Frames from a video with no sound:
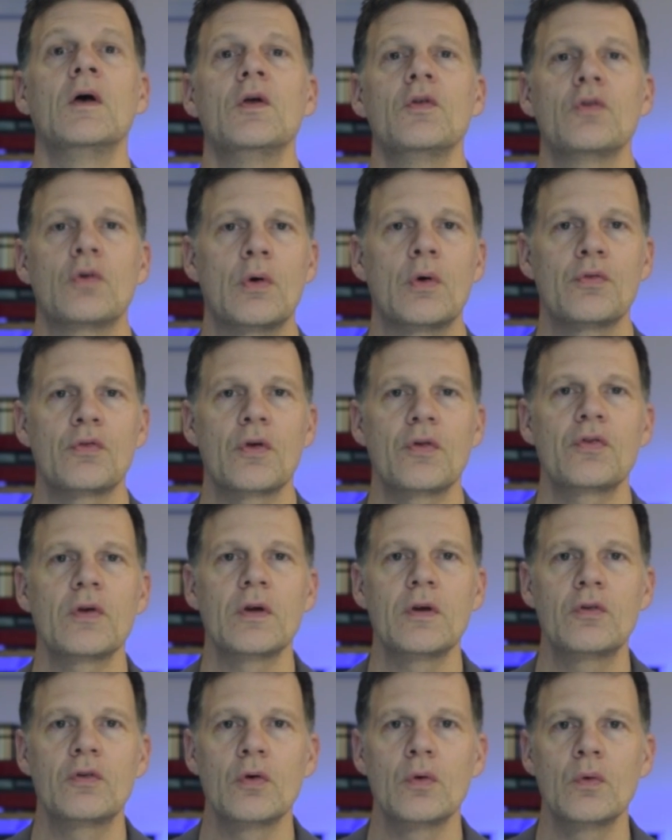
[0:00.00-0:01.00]
So I was
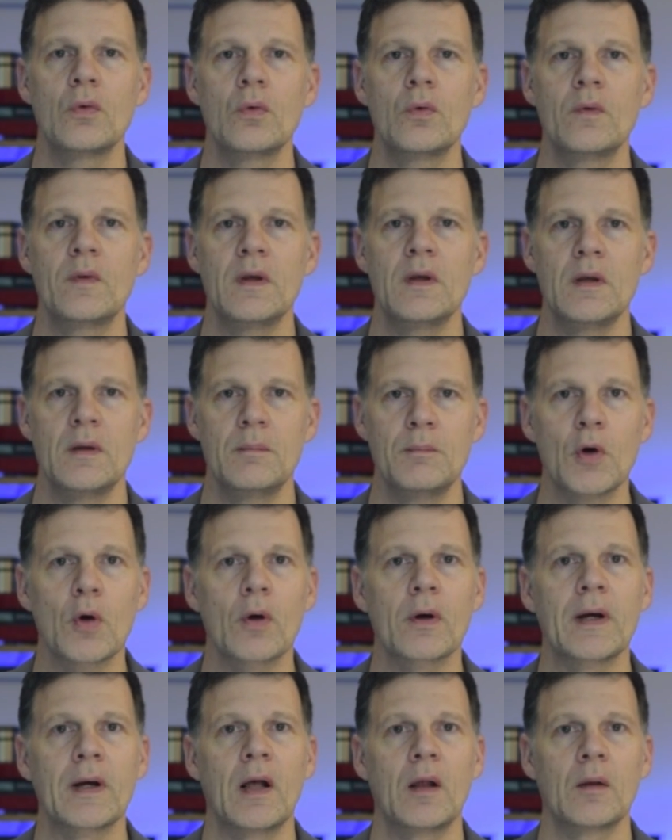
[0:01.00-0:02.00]
listening to the
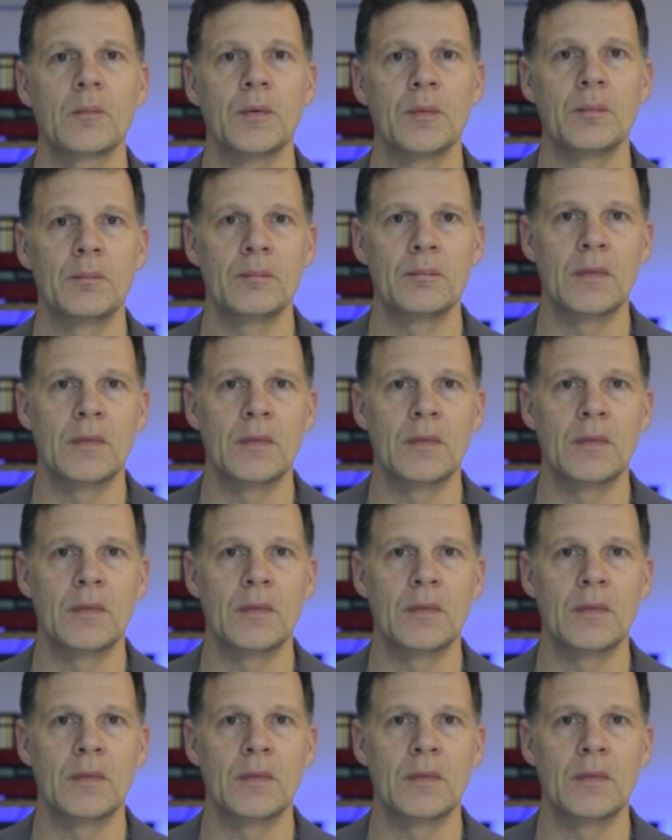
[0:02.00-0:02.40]
Björk album